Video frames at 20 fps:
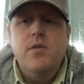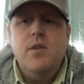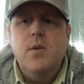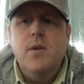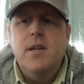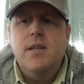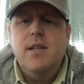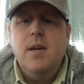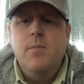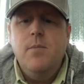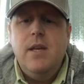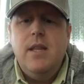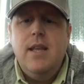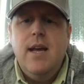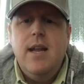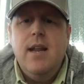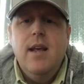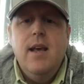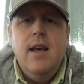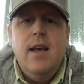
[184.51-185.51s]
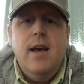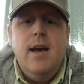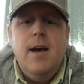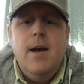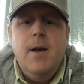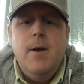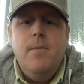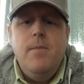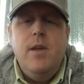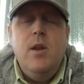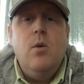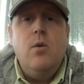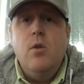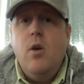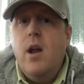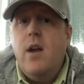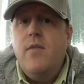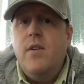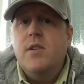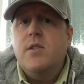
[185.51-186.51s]
so it's something that a
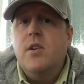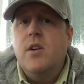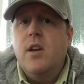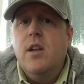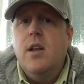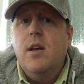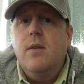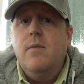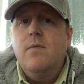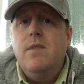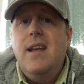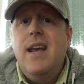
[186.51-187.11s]
lot of us are going to